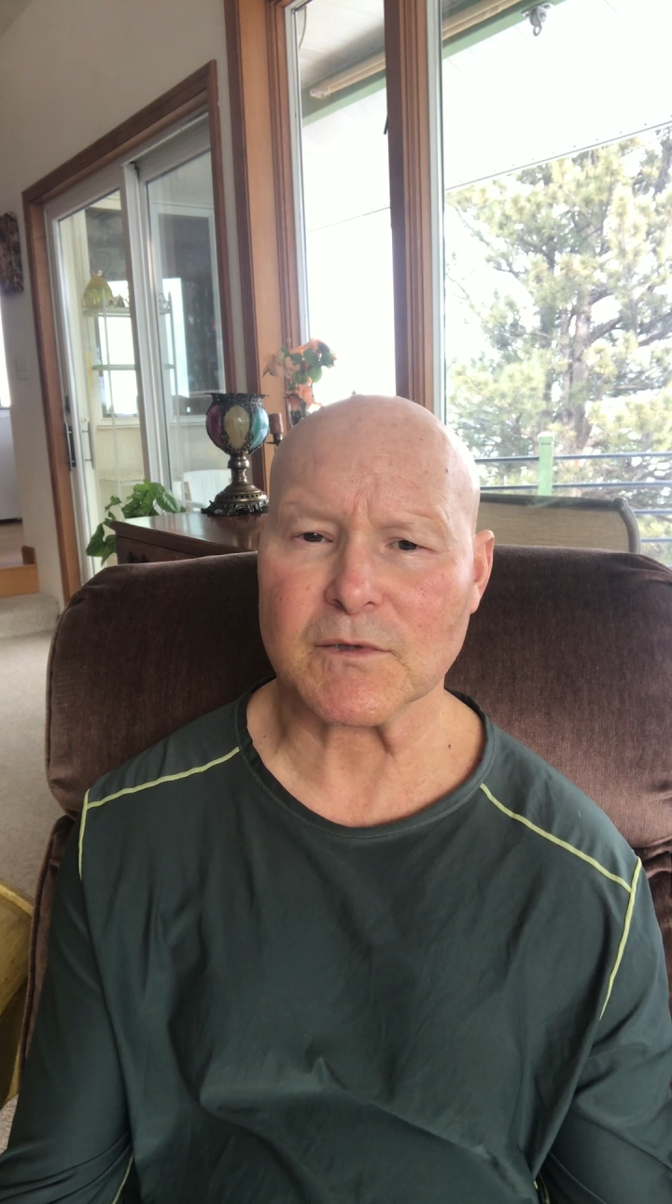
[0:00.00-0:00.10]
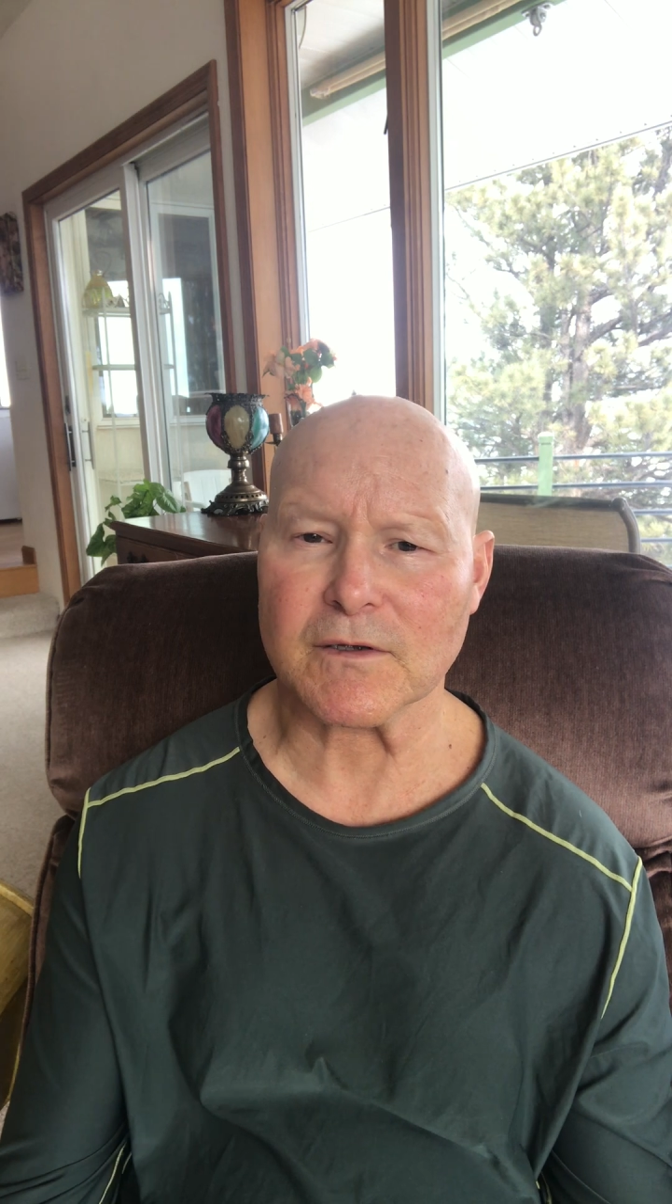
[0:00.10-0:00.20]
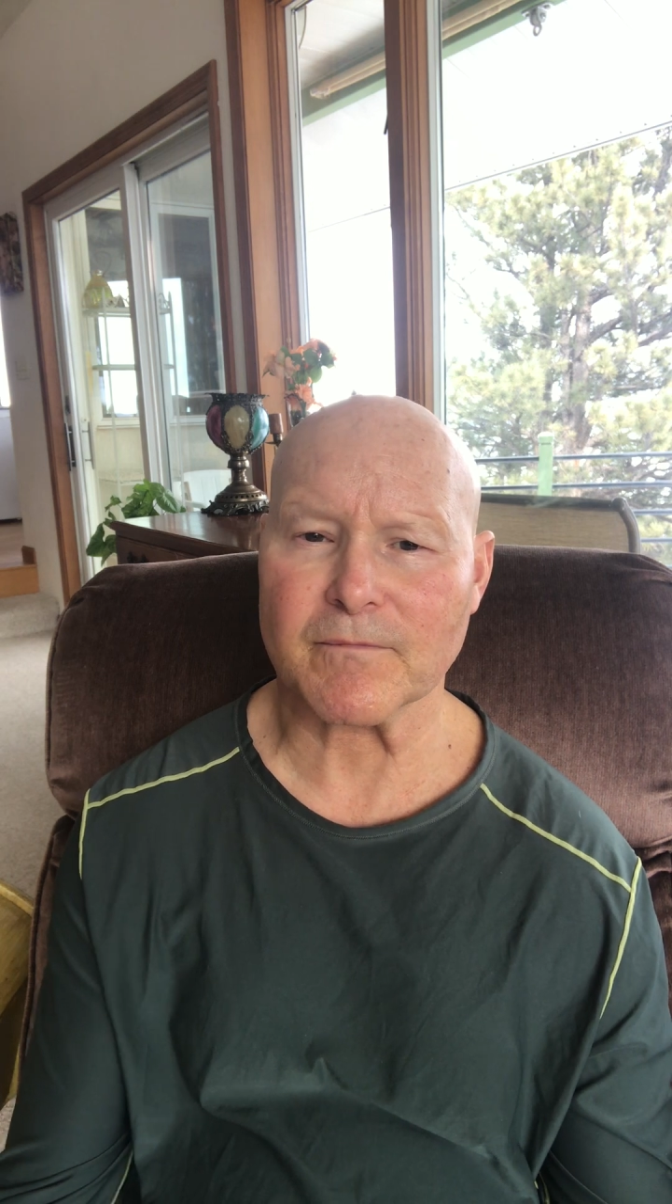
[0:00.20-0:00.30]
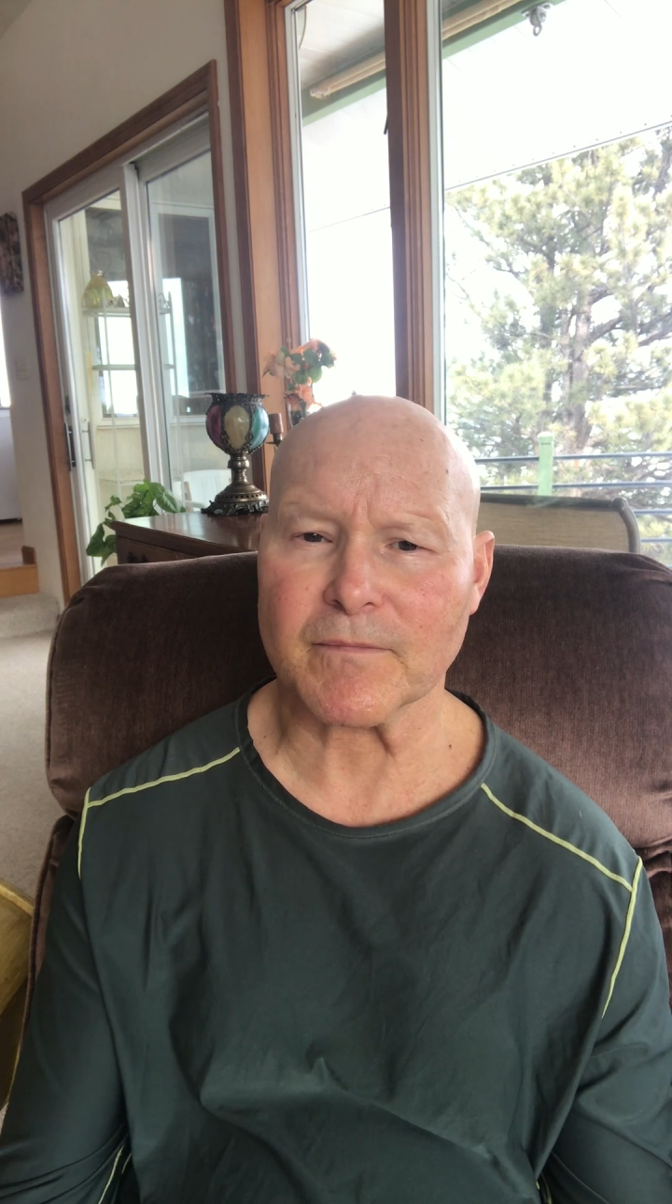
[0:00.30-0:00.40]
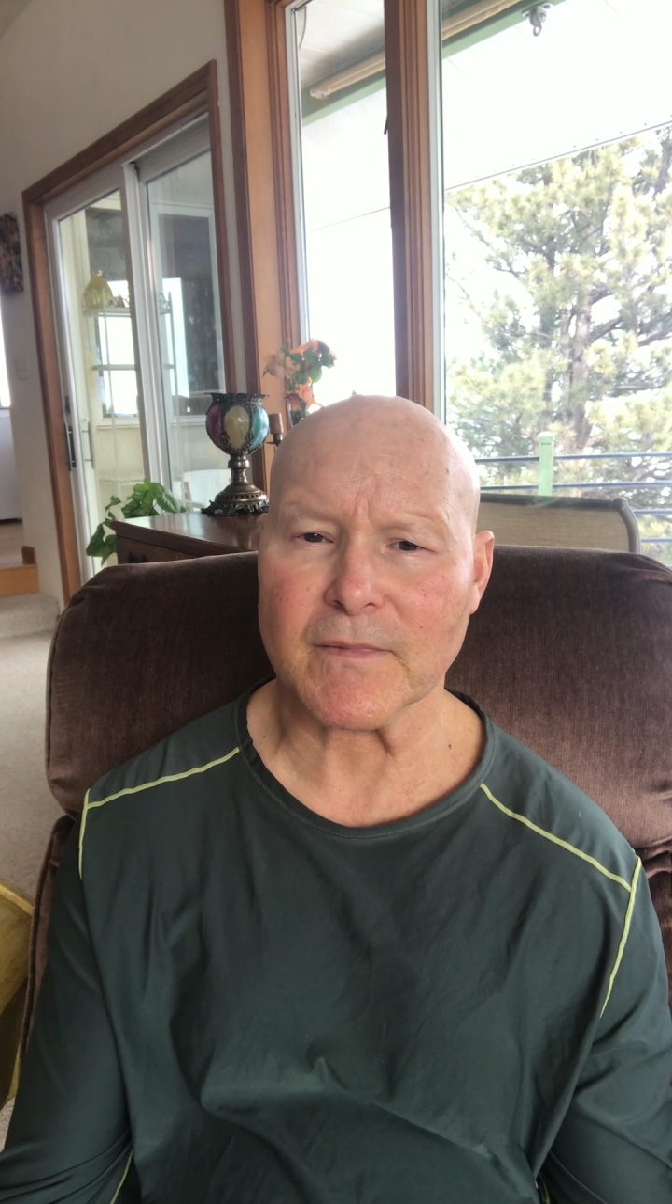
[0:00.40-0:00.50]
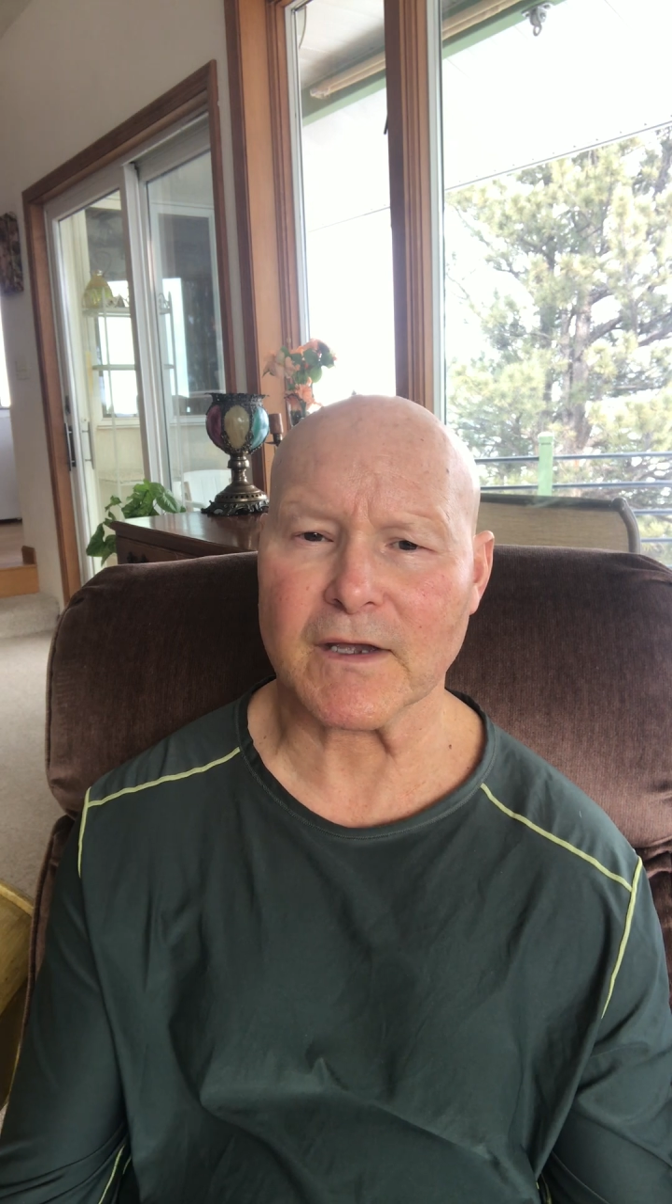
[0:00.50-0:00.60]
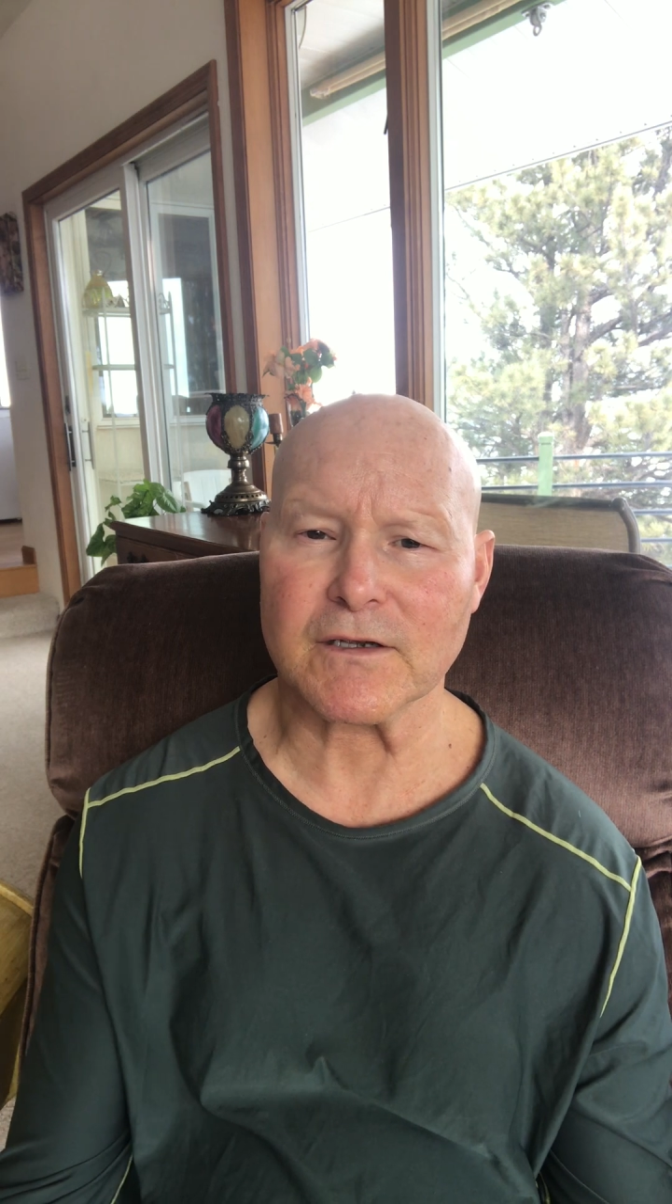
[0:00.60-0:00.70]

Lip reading: but I